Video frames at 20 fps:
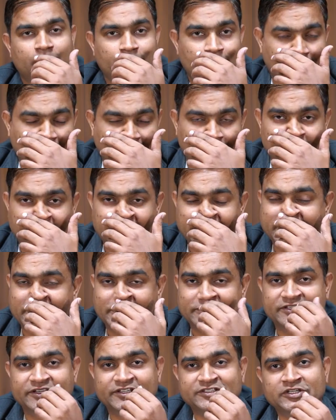primary
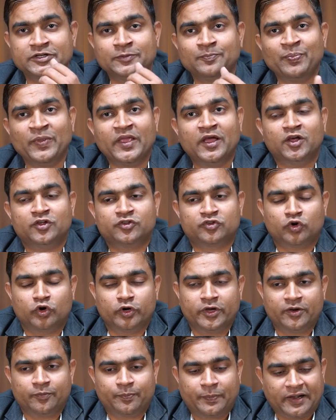succession, so
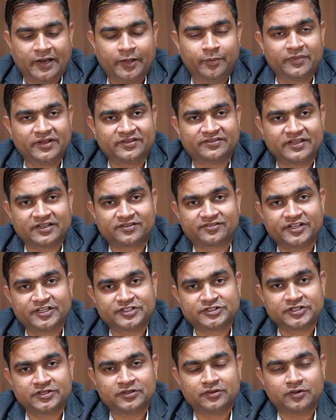in primary
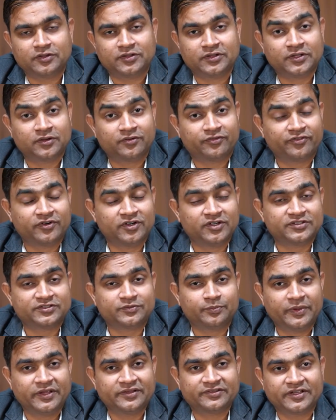succession, the
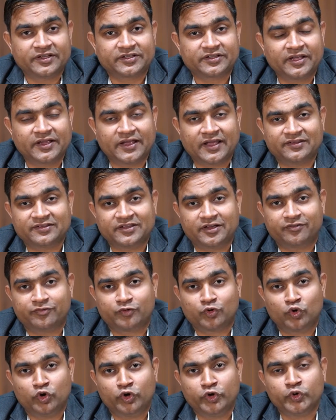first basic thing, as I have
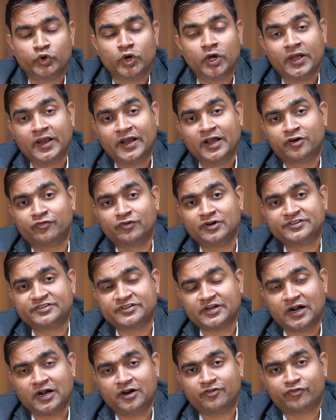told you, it will
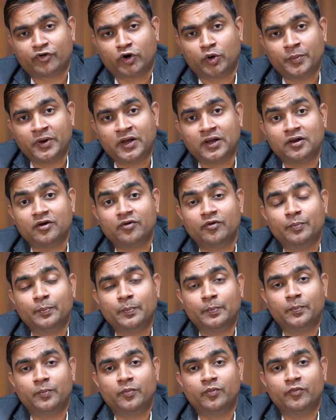start from a
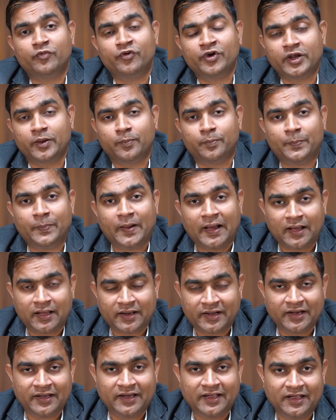very
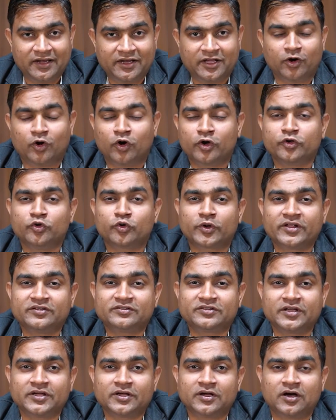barren area, or you can
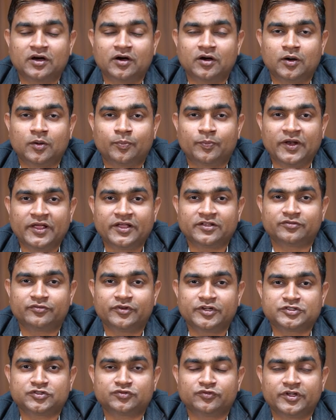say a place
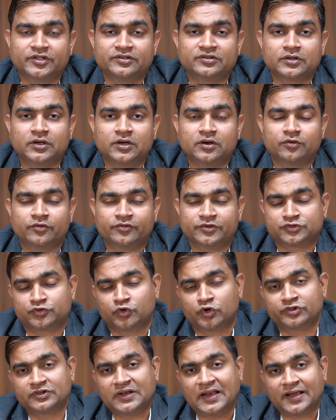which
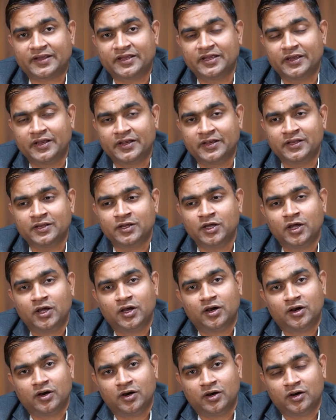was lacking any
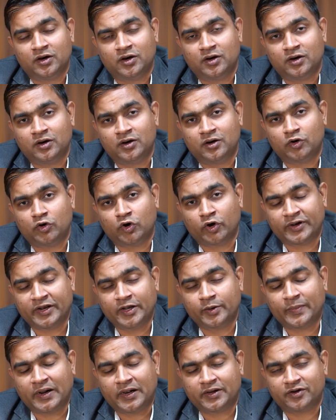
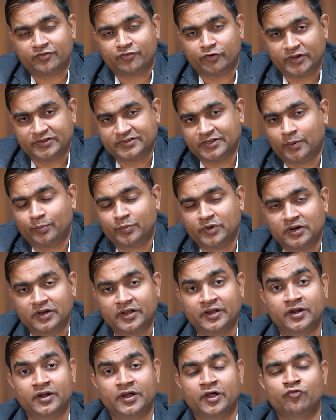organic matter. For example,
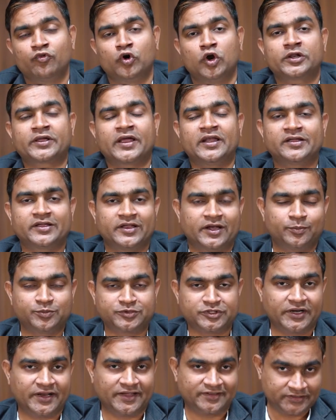a volcanic
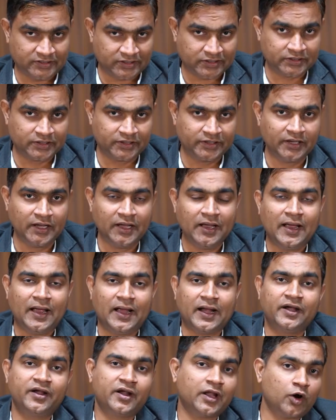eruption has occurred,
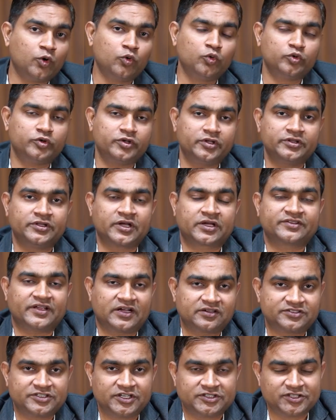and now the
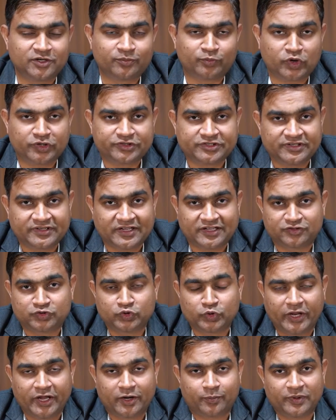succession process has
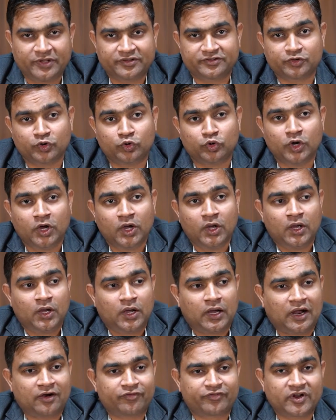to take place. So
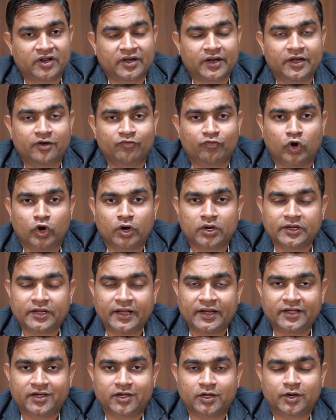after an
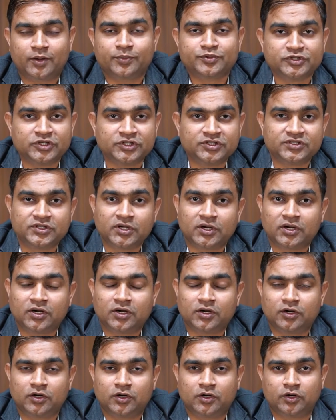volcanic eruption,
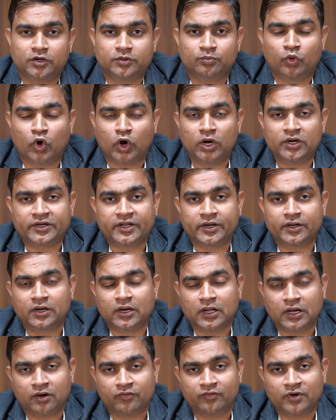the molten
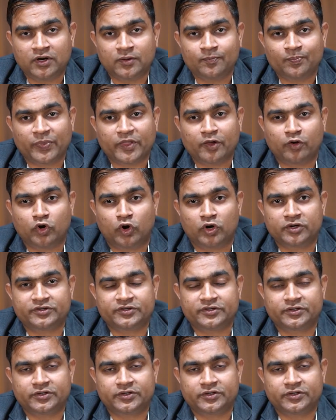lava got